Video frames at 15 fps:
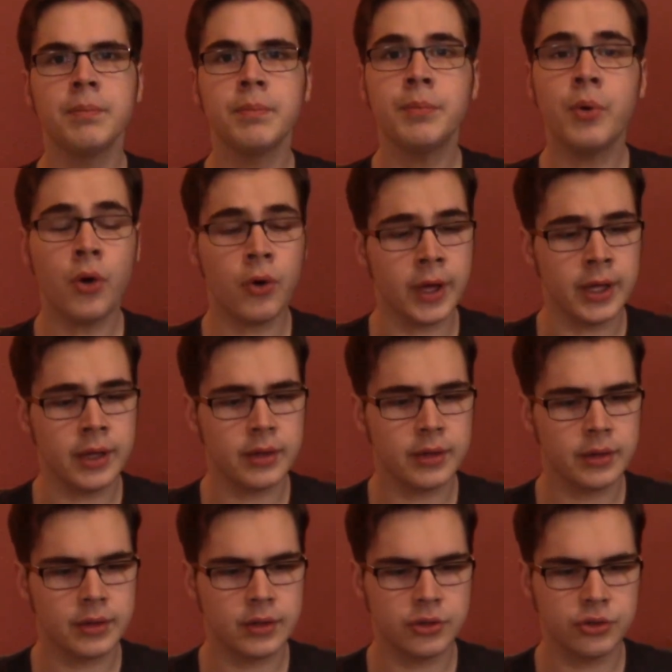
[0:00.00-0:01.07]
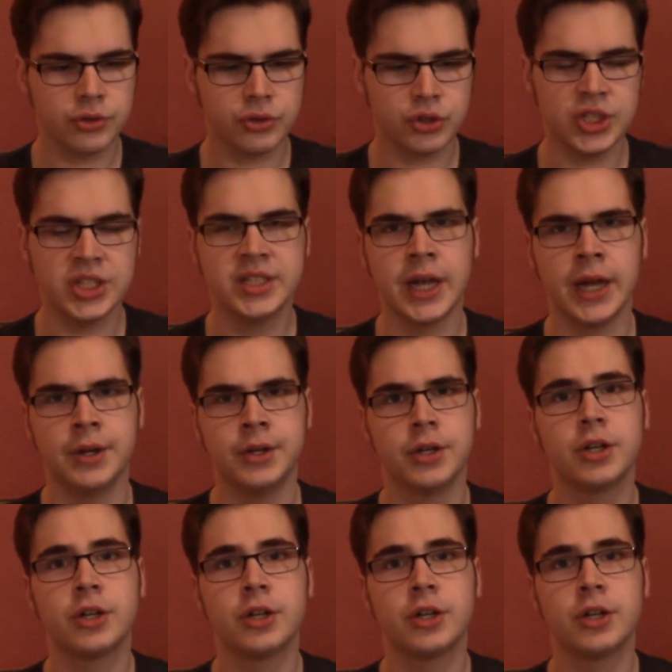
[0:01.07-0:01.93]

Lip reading: "Boy," she said